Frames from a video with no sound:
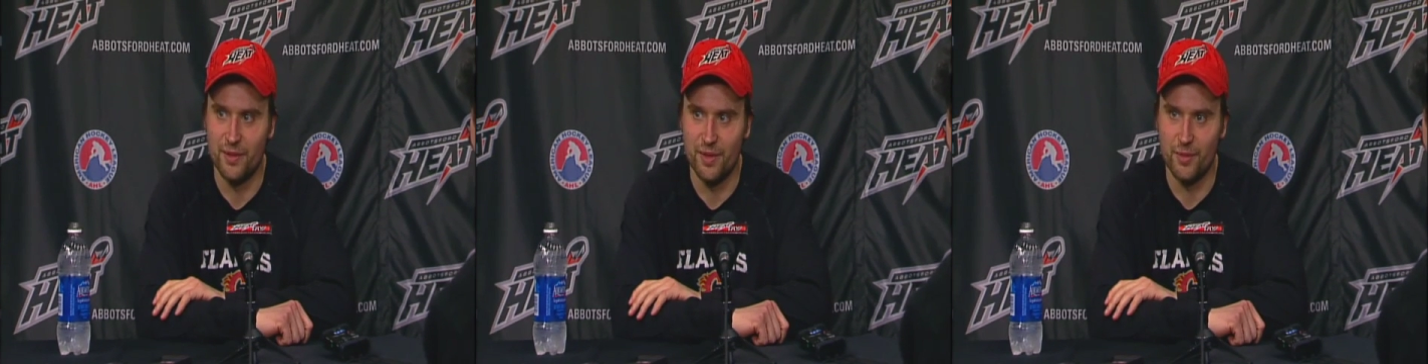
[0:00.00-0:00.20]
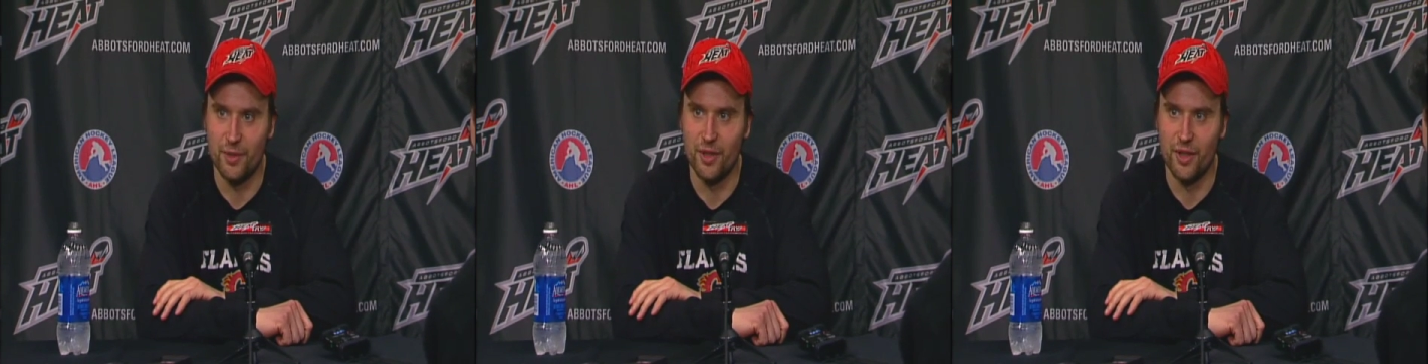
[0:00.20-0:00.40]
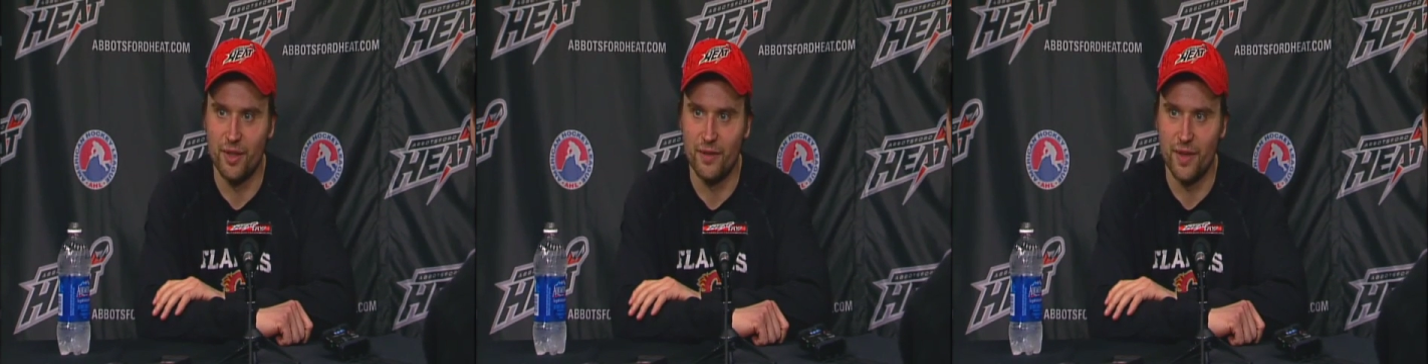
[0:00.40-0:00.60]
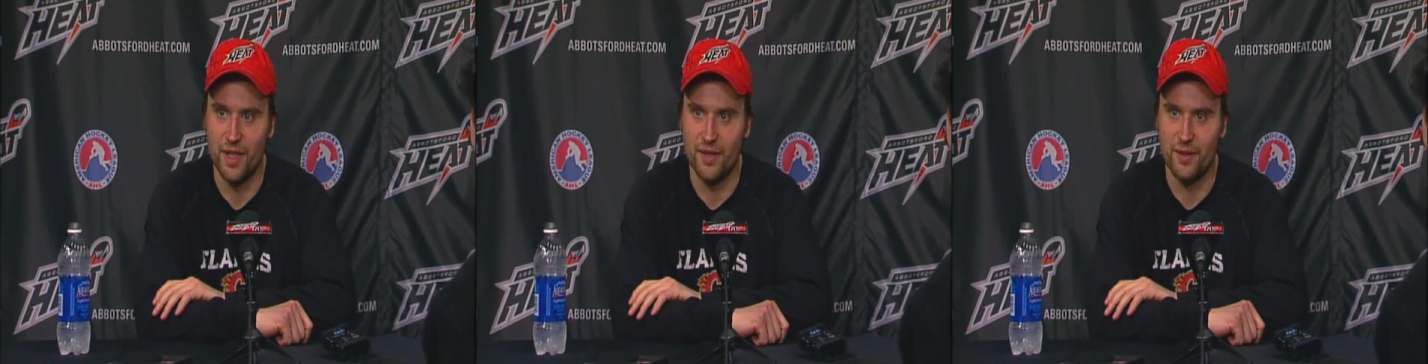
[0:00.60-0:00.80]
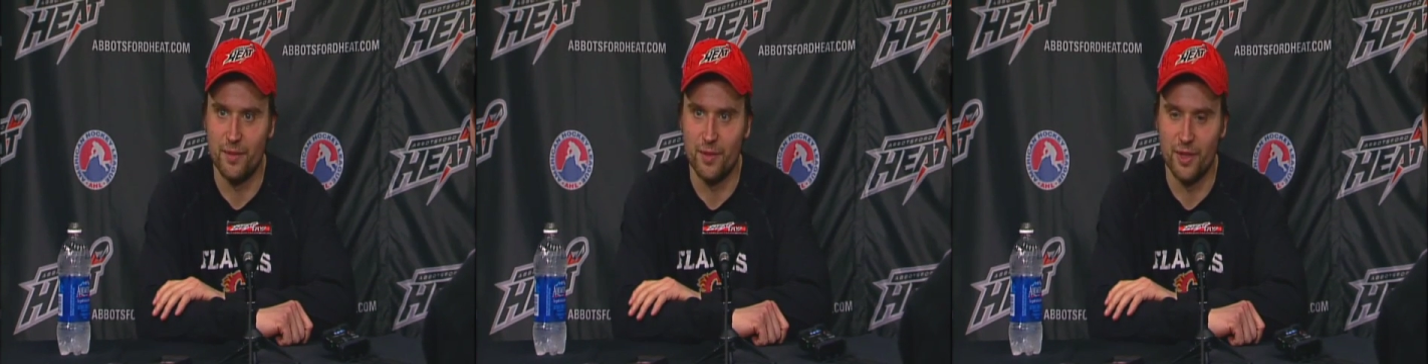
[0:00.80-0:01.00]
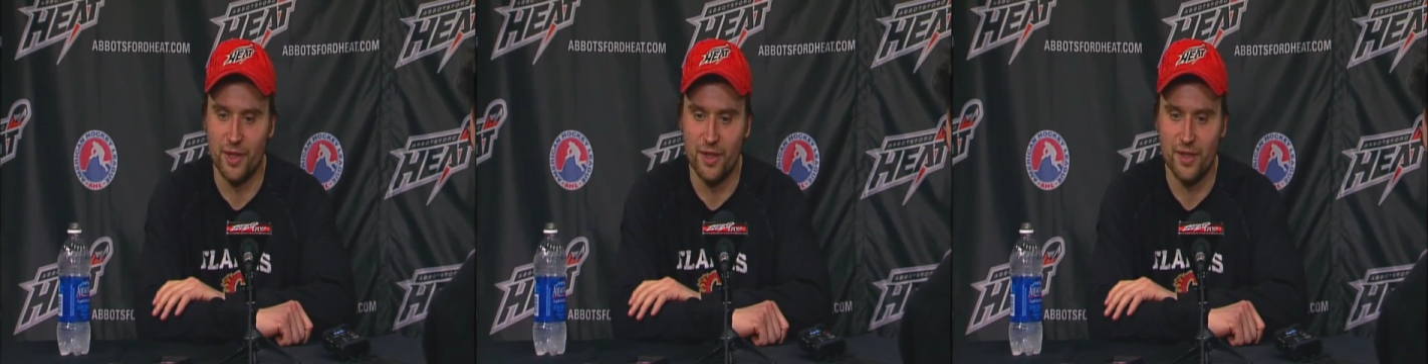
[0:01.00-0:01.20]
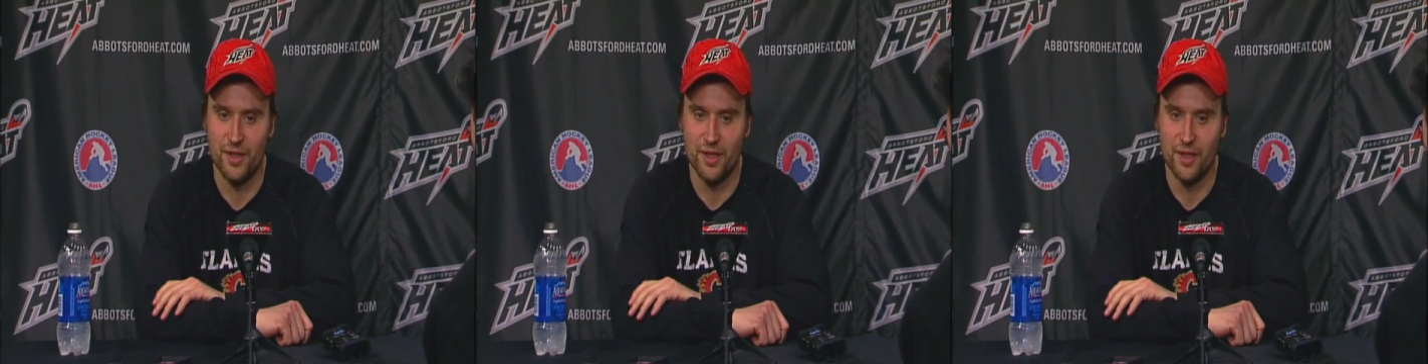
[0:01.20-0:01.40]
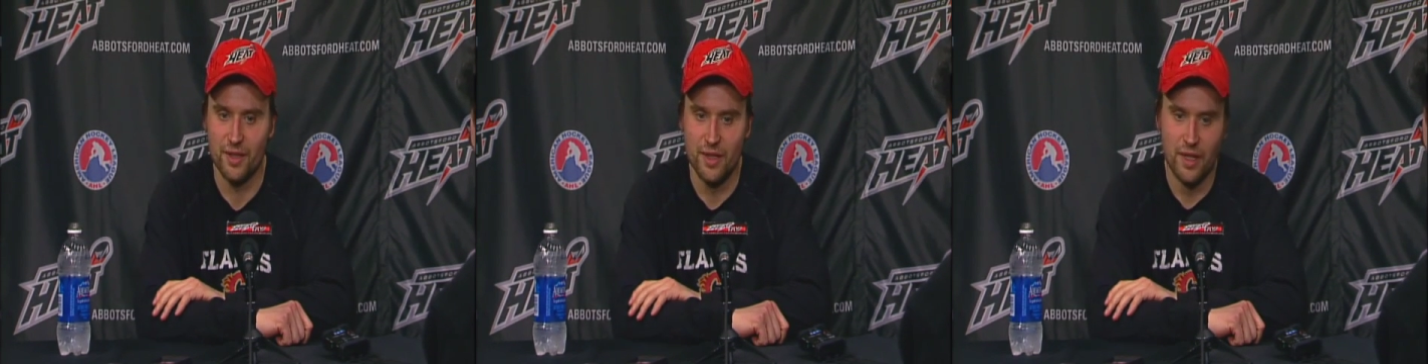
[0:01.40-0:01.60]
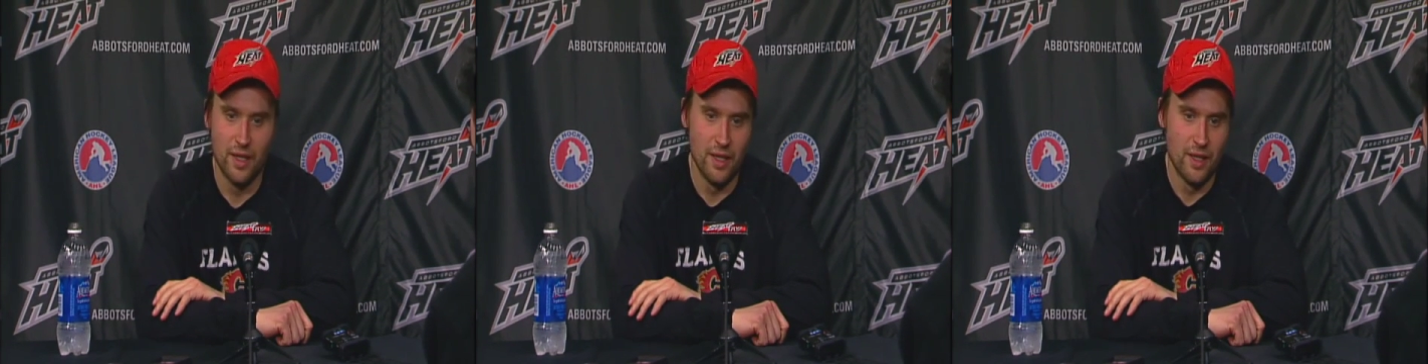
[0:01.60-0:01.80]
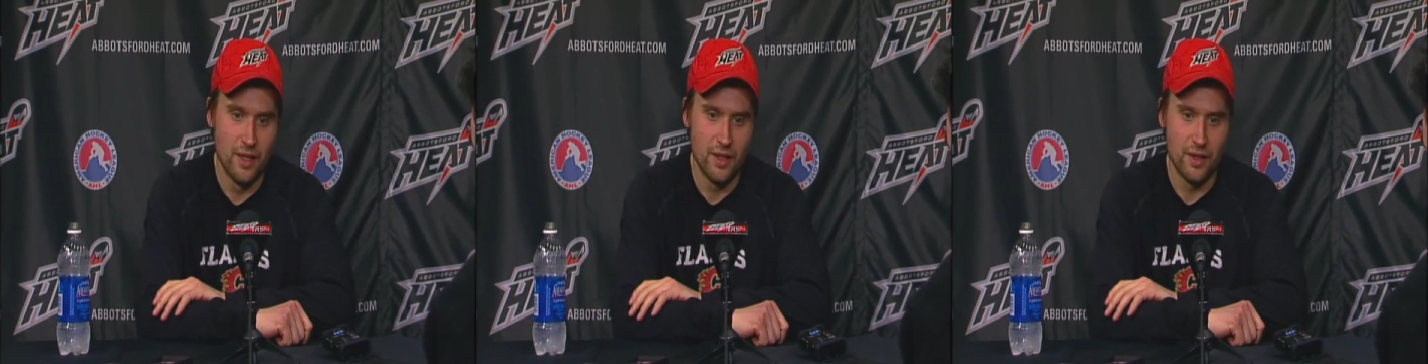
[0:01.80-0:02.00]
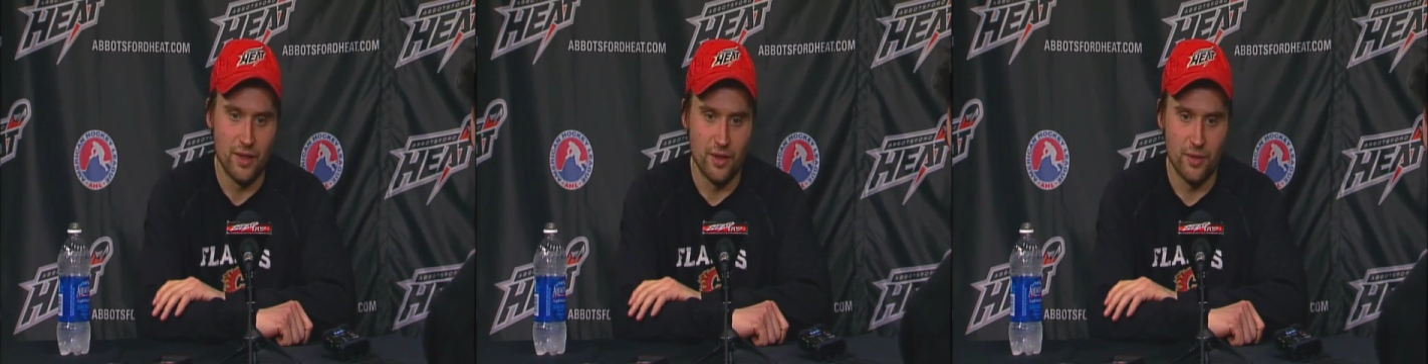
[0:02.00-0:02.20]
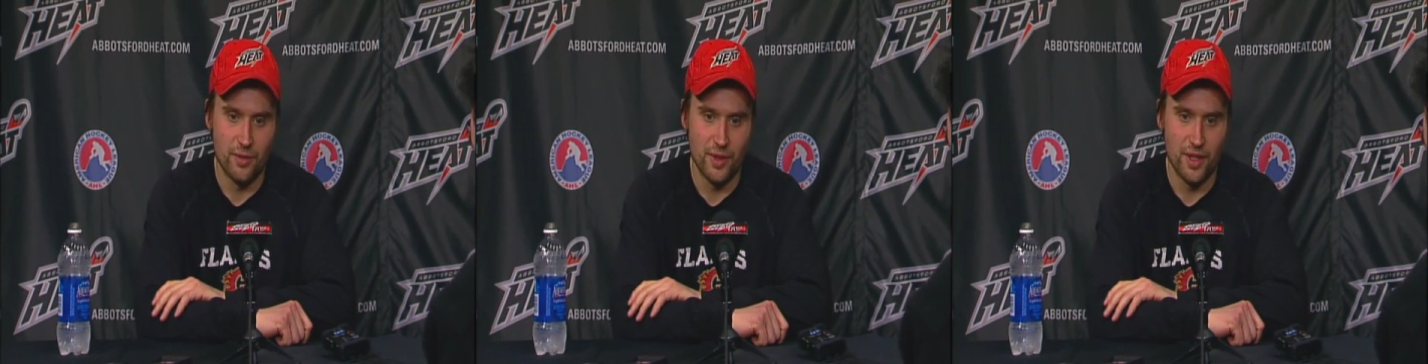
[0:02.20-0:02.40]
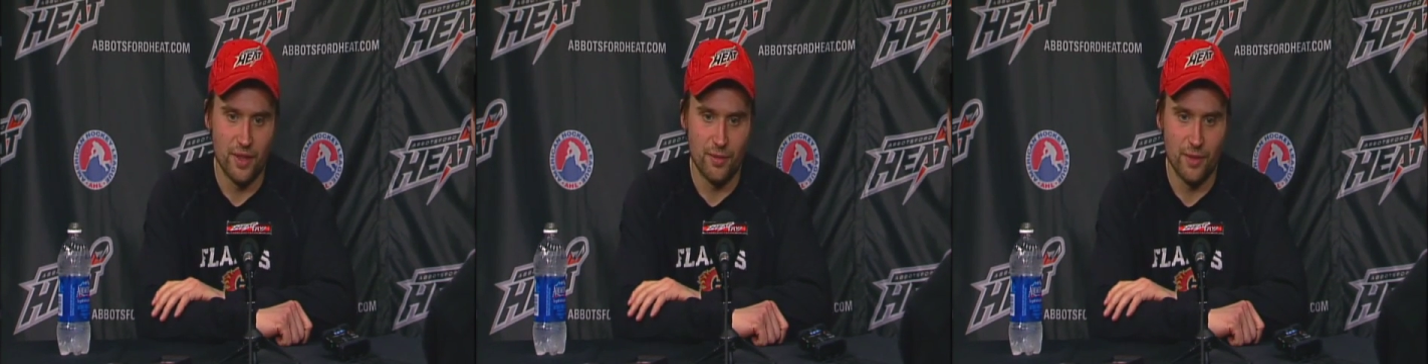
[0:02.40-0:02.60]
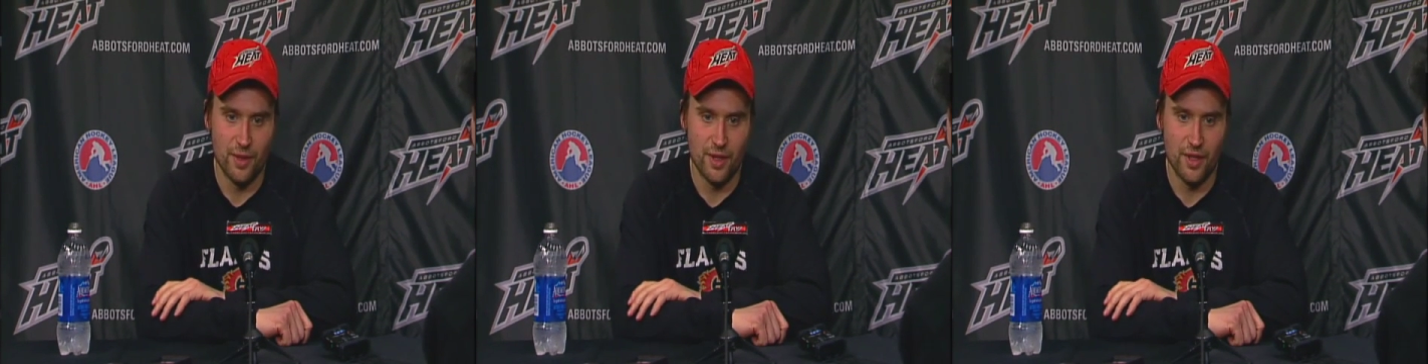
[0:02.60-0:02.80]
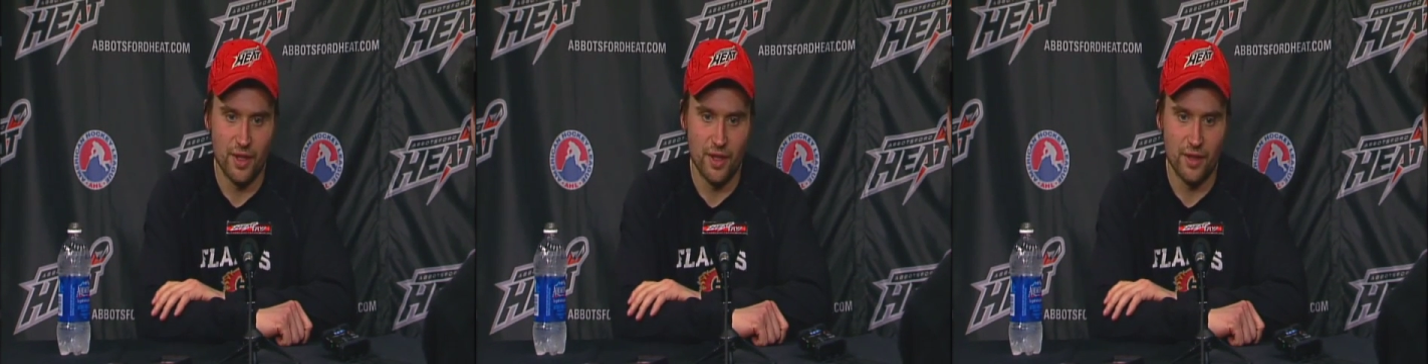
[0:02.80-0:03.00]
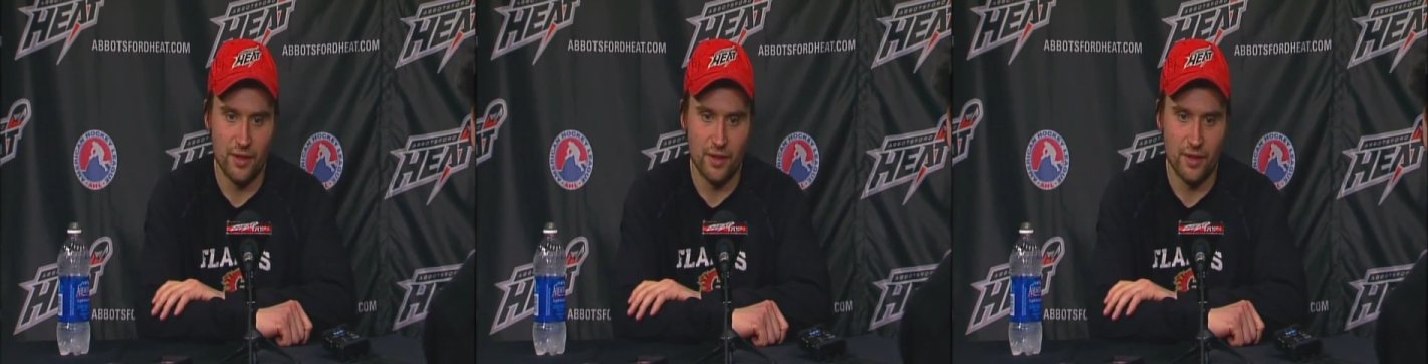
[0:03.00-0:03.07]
some good offensive players. And, we took